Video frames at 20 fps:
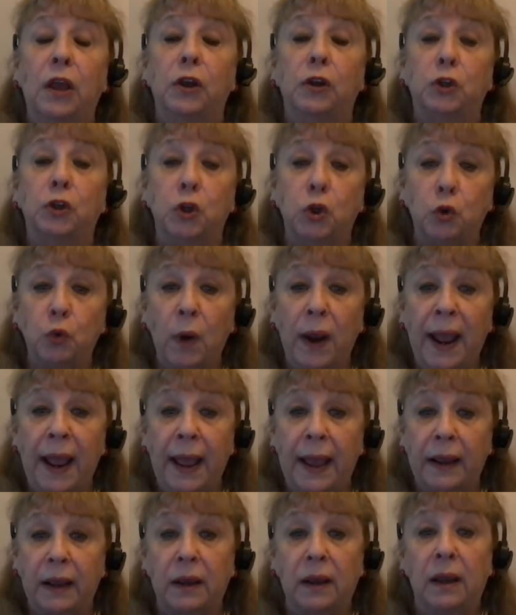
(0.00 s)

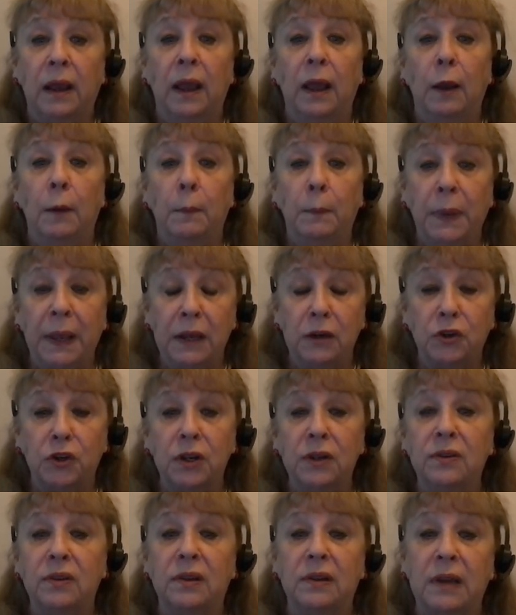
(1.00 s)
track
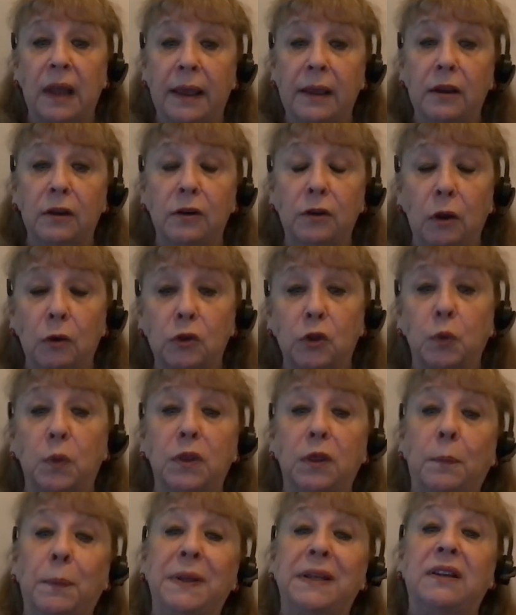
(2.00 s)
patients diagnosed
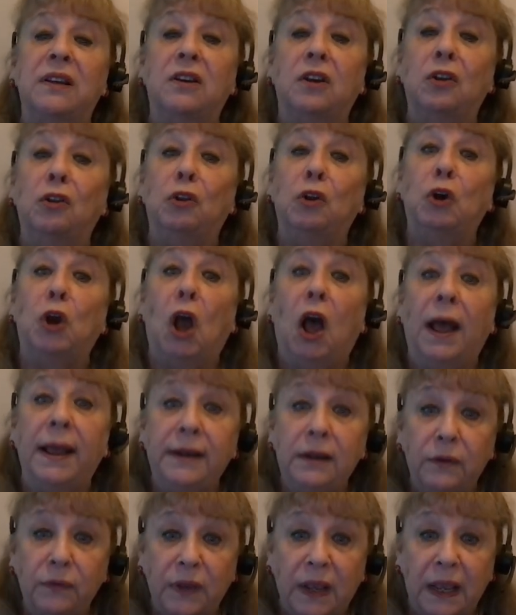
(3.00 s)
with a particular
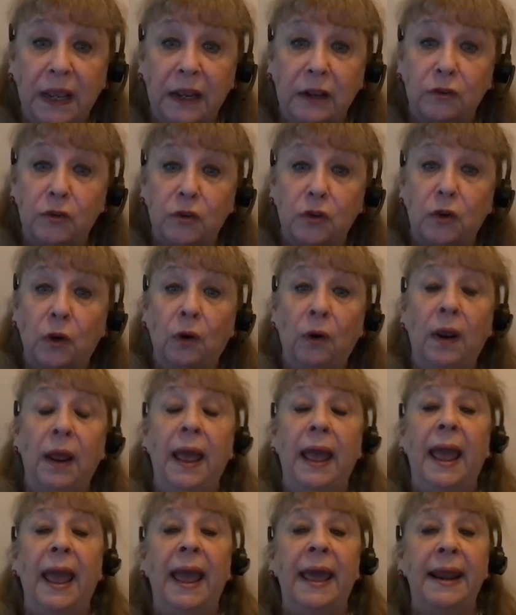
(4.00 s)
kind of cancer
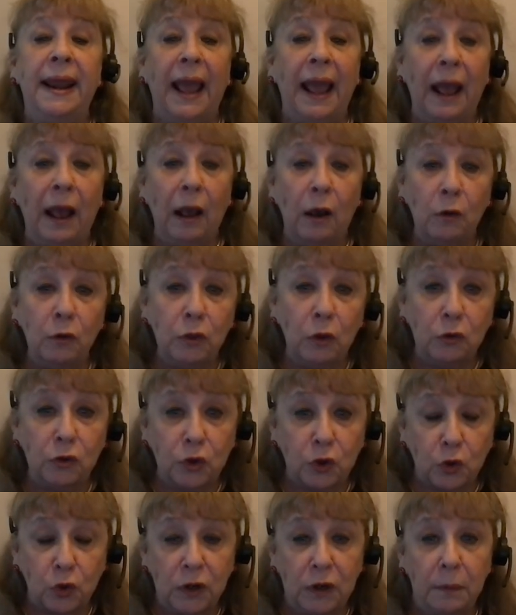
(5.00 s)
and how those
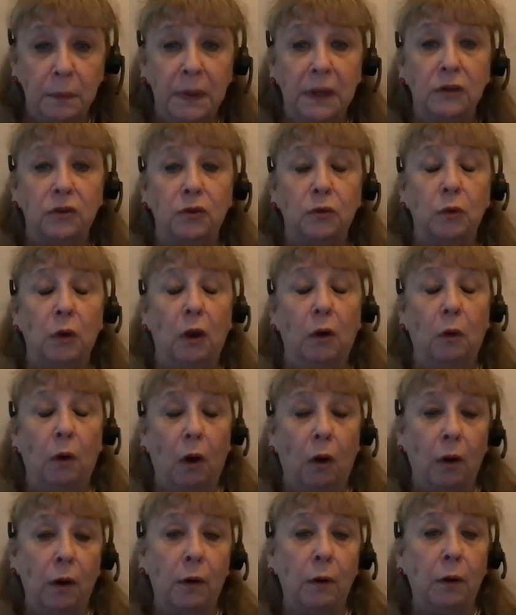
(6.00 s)
treatments
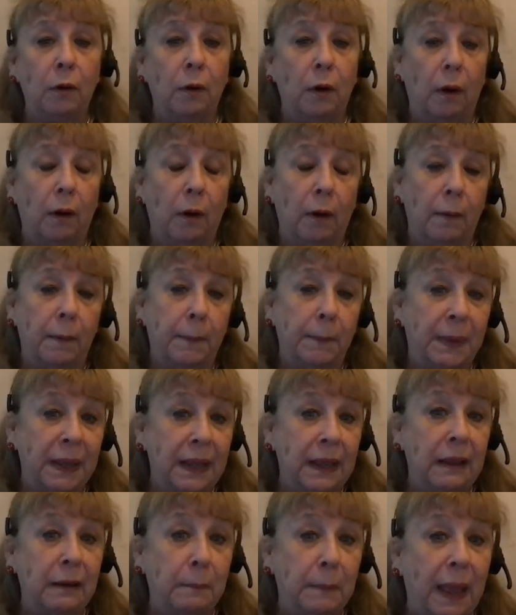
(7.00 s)
are
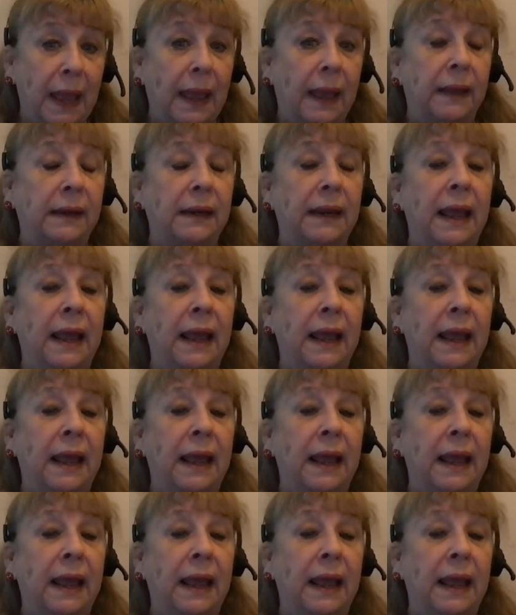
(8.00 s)
being met,